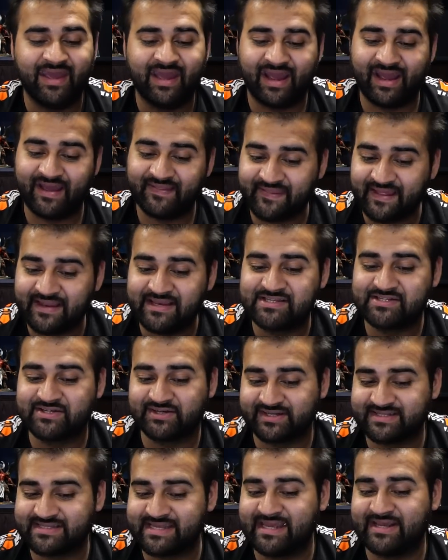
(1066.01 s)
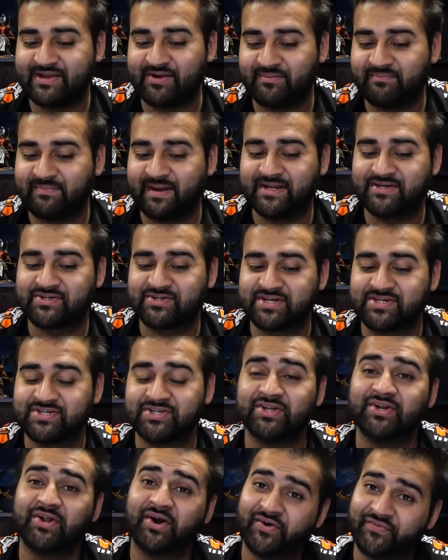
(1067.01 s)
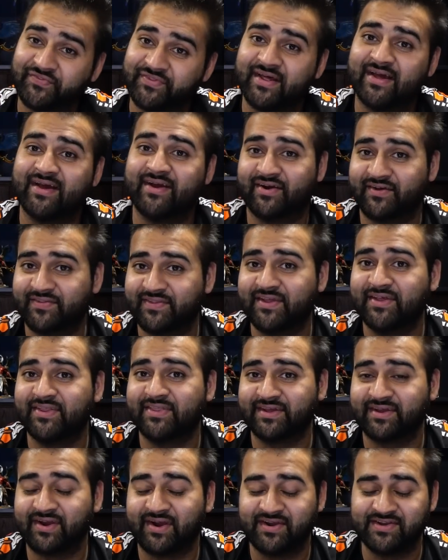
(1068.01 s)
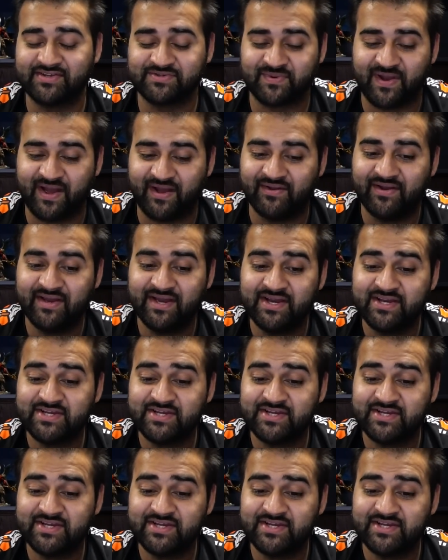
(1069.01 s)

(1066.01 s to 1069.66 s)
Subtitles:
and then he's gonna take combat attrition on the other guy as well.